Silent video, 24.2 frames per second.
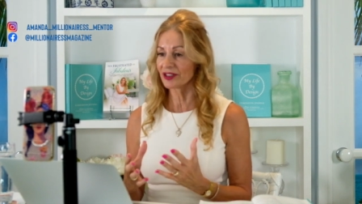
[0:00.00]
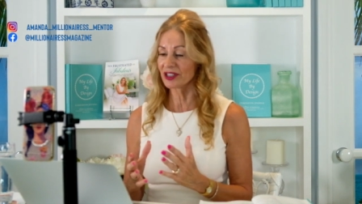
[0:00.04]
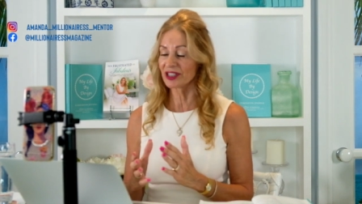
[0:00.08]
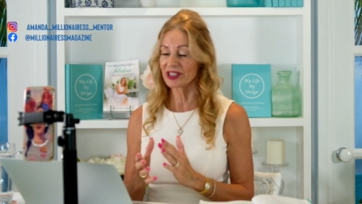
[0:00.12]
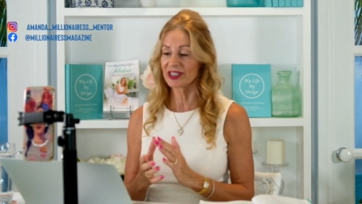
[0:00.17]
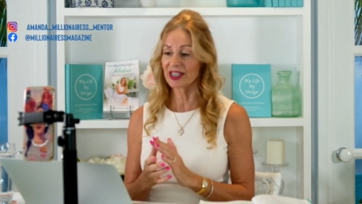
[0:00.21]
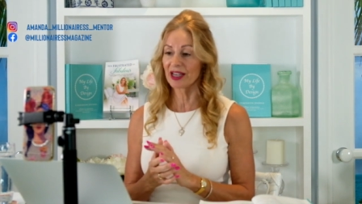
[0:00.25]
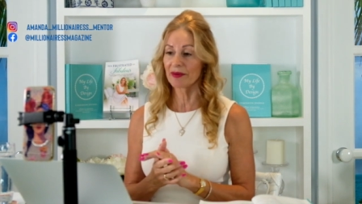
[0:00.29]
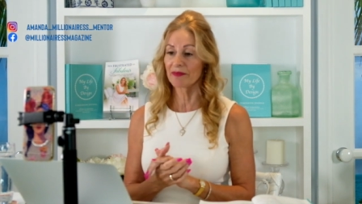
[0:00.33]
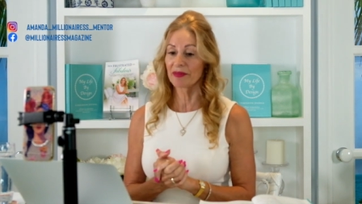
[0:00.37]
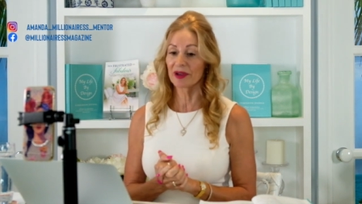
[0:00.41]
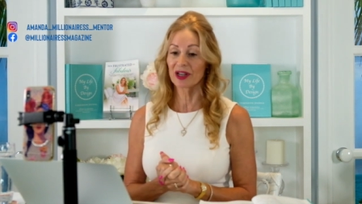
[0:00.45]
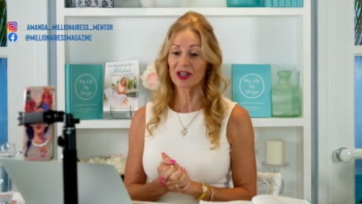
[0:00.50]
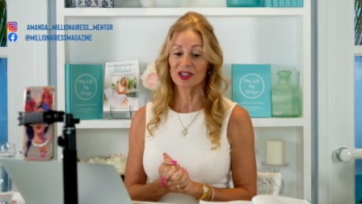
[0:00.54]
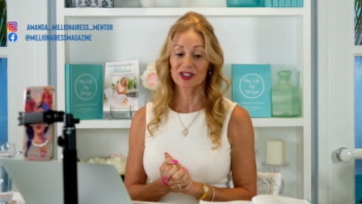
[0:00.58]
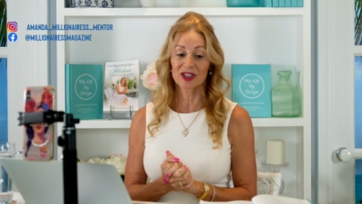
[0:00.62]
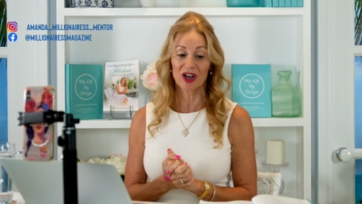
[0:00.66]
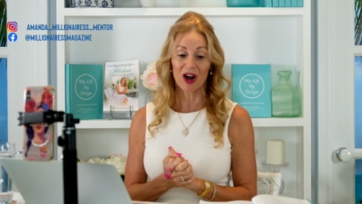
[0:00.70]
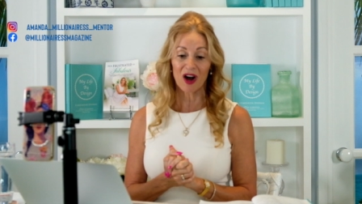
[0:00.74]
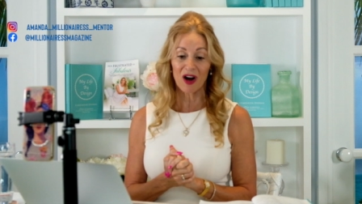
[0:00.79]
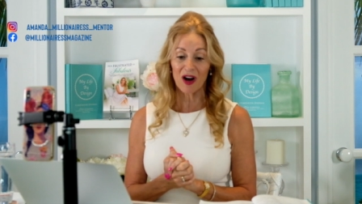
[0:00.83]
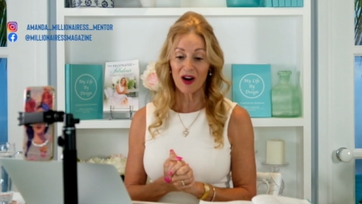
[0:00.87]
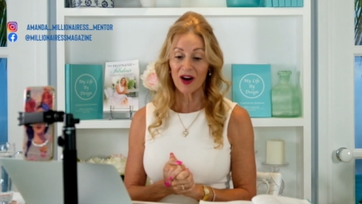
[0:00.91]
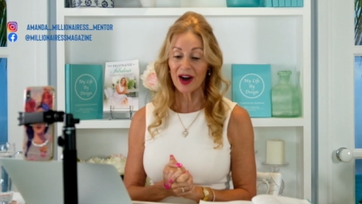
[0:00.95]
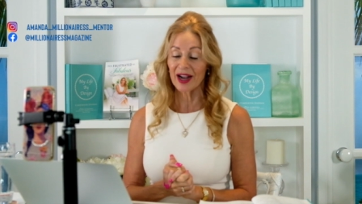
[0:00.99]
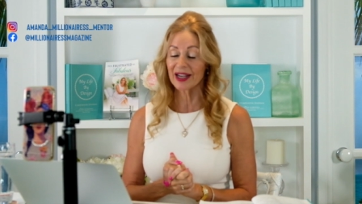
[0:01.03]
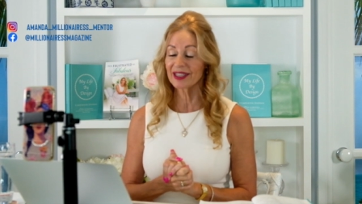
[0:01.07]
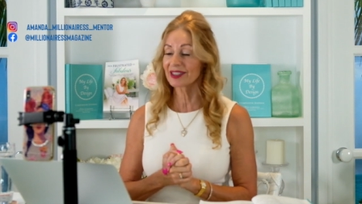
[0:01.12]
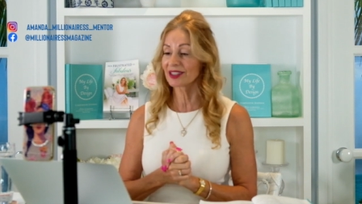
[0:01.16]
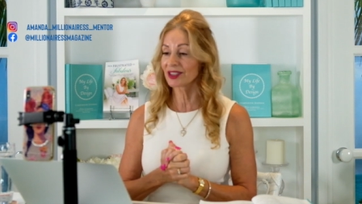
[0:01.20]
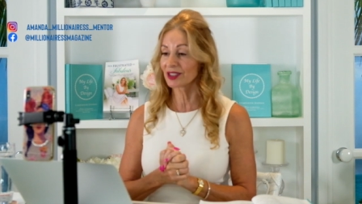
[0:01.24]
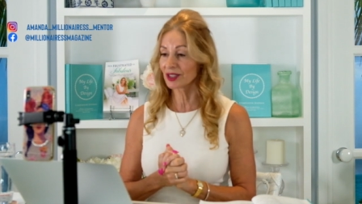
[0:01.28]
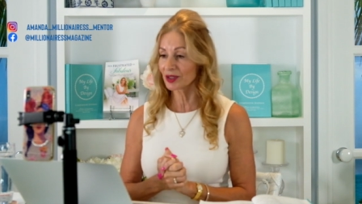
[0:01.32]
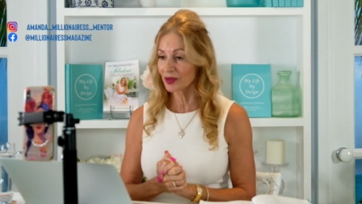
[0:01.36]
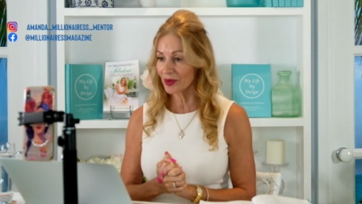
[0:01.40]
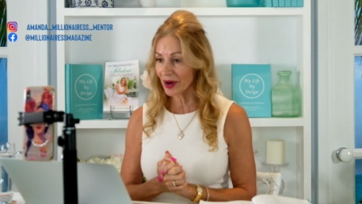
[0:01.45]
She said, Because I
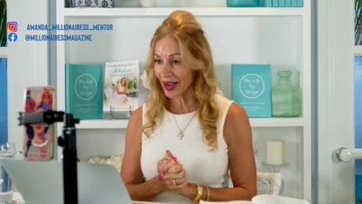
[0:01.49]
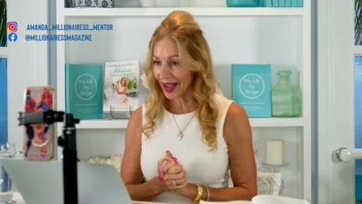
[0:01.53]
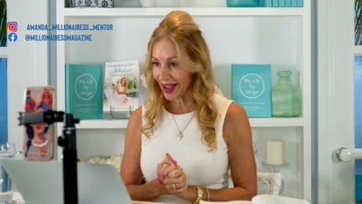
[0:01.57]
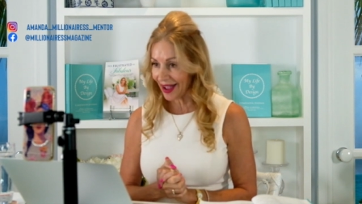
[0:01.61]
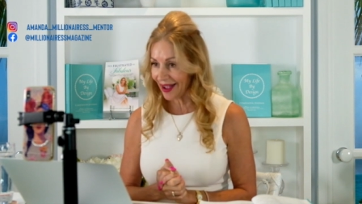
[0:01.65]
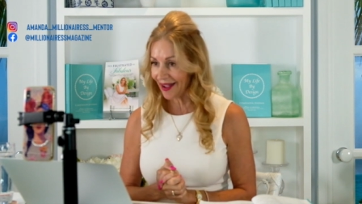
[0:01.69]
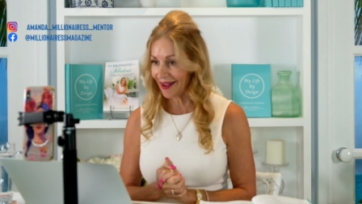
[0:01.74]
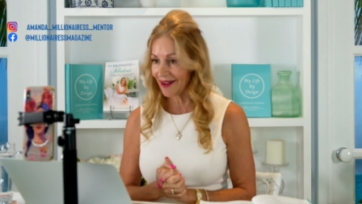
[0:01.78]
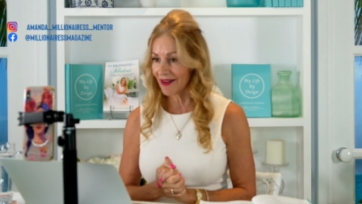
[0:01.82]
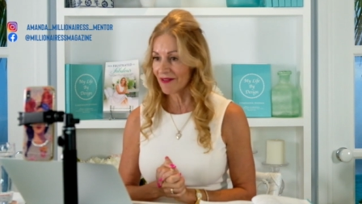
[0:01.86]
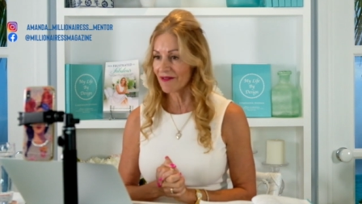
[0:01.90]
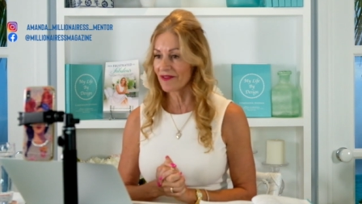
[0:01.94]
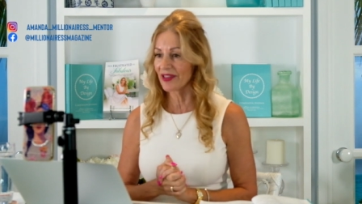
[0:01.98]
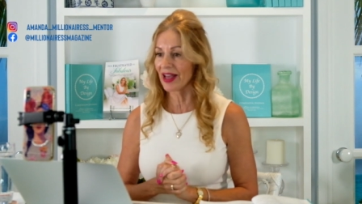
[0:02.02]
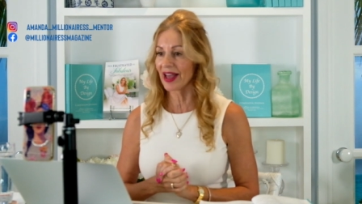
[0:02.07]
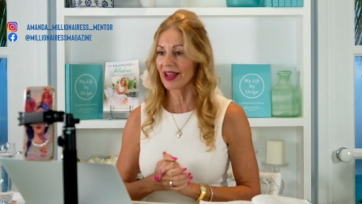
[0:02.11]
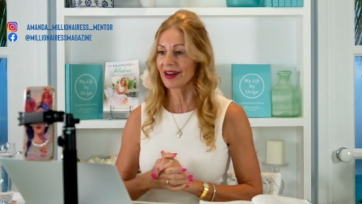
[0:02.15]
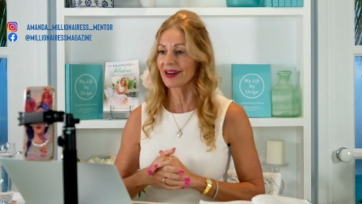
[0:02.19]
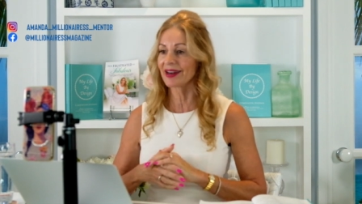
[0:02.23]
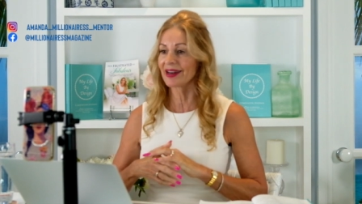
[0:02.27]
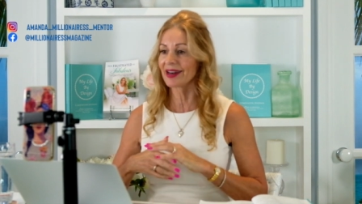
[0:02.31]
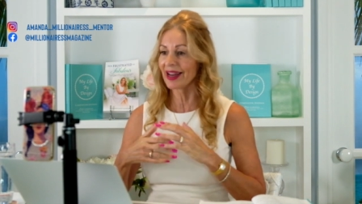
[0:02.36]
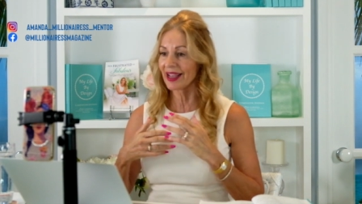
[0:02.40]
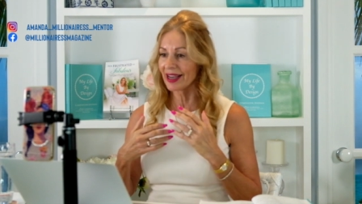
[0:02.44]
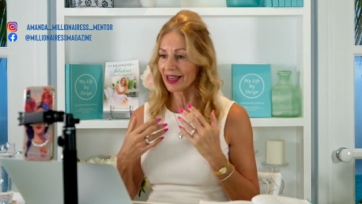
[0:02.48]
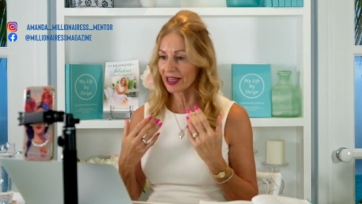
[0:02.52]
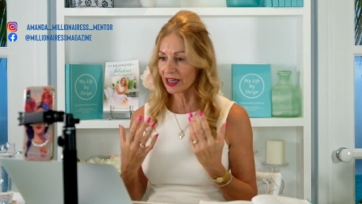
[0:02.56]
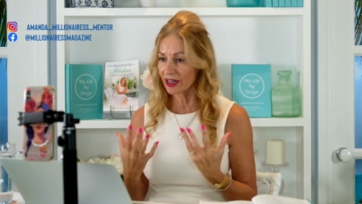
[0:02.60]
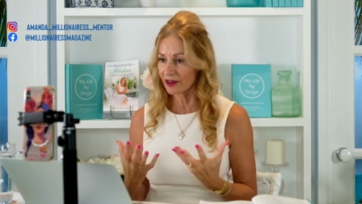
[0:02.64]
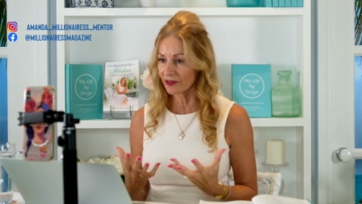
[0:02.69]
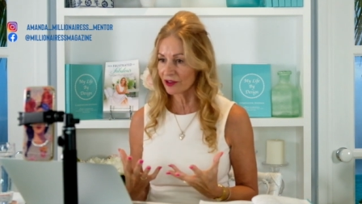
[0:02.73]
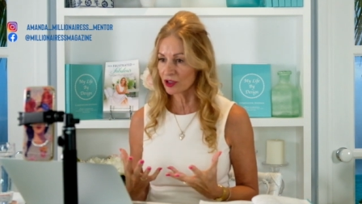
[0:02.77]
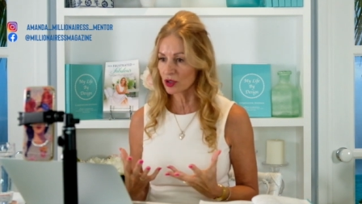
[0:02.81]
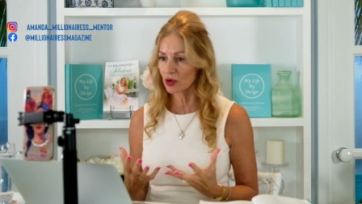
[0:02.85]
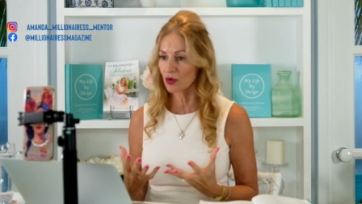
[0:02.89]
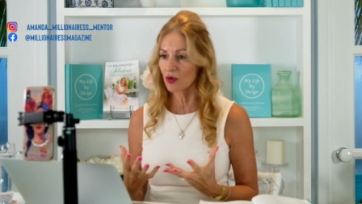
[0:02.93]
still have that
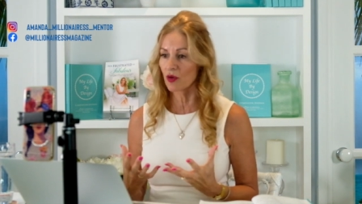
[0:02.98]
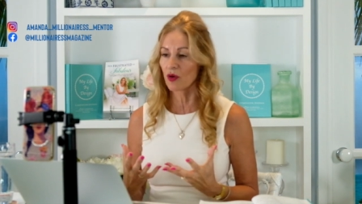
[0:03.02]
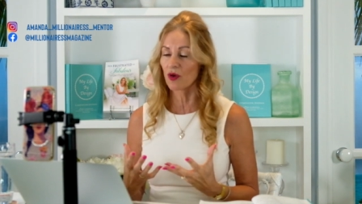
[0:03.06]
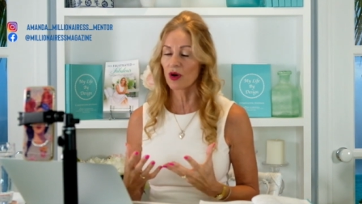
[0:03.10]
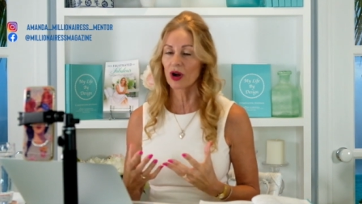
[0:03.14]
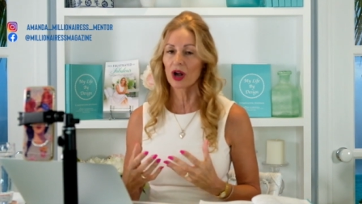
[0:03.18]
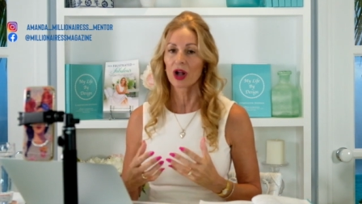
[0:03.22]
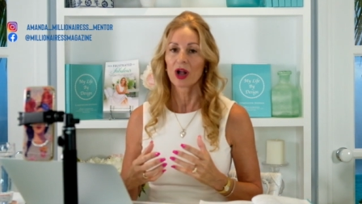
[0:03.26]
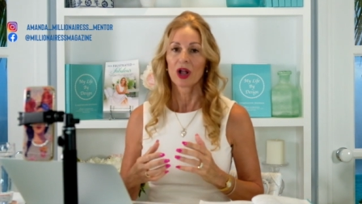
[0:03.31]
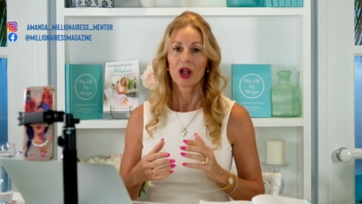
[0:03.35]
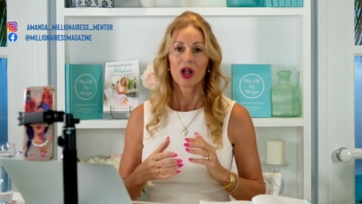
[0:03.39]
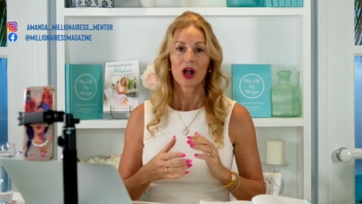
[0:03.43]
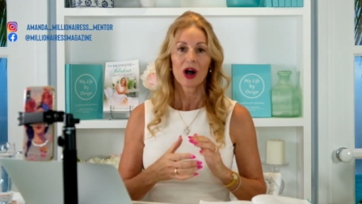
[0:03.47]
negative talk.